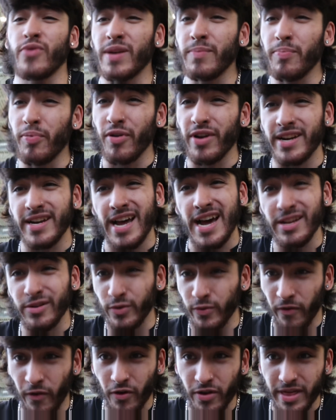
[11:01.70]
3.9 to
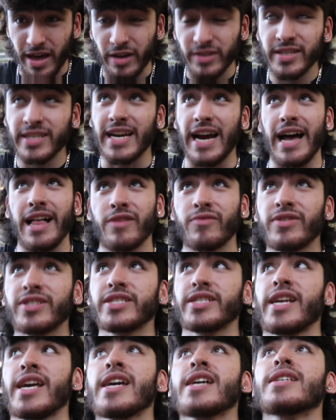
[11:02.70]
4,000 calories
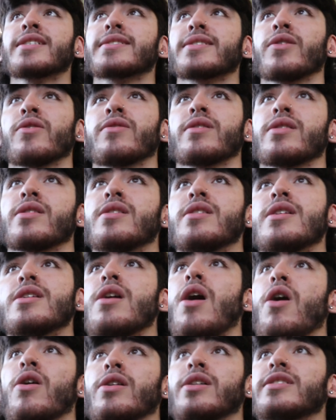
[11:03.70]
a day. So
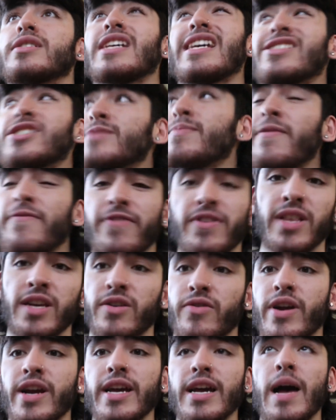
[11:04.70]
honestly, I've just been feeling
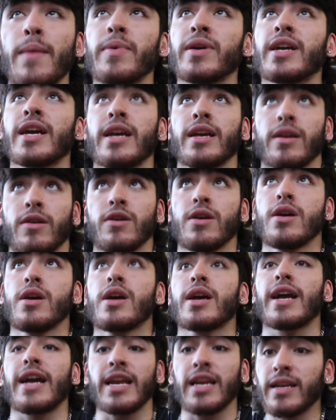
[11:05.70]
great. I've been
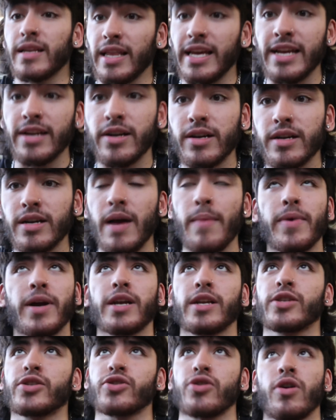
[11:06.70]
getting leaner, I've been
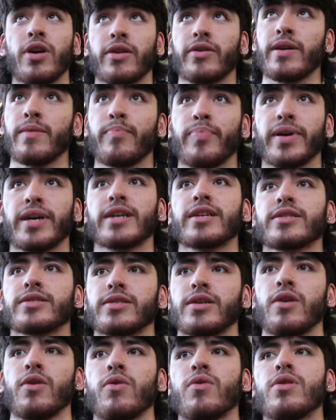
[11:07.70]
getting stronger and bigger.
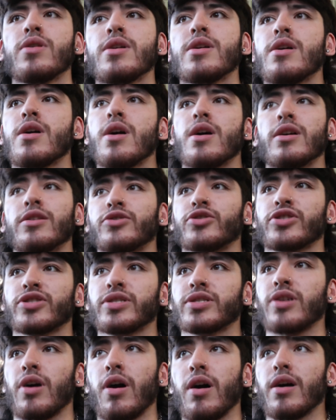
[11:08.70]
So
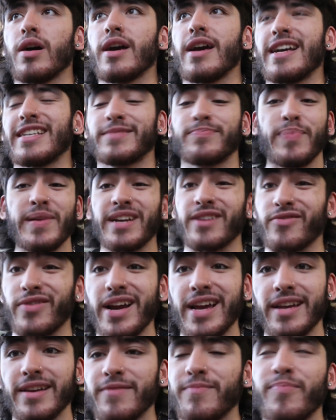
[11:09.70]
just, it's been
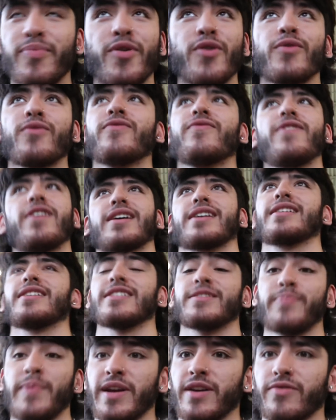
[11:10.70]
great, bro. Fuck,
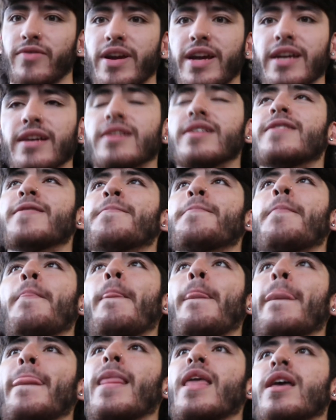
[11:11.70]
it's been great.
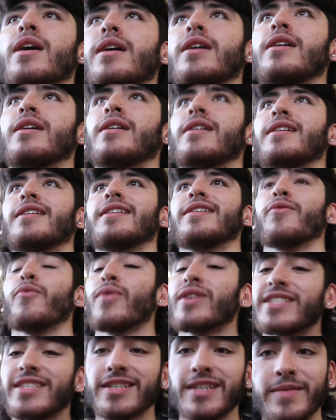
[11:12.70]
Uh,
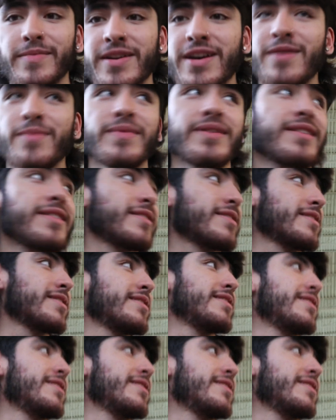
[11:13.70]
winter coming out, man.